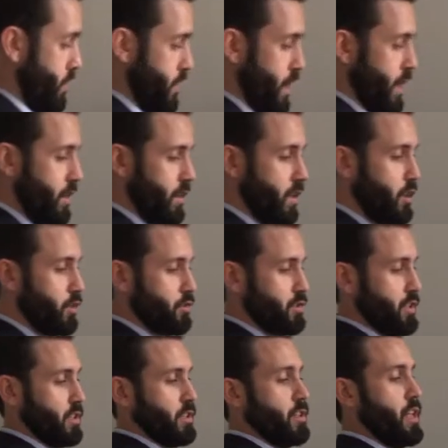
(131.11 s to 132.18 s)
then you'll see
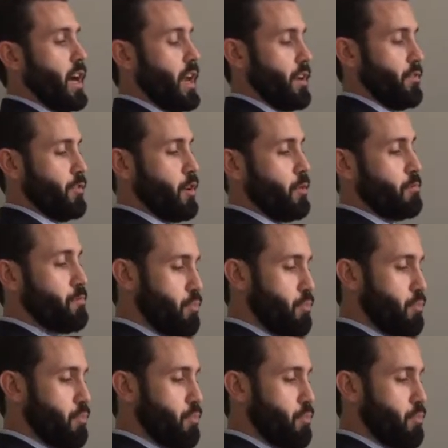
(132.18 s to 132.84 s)
a lot of,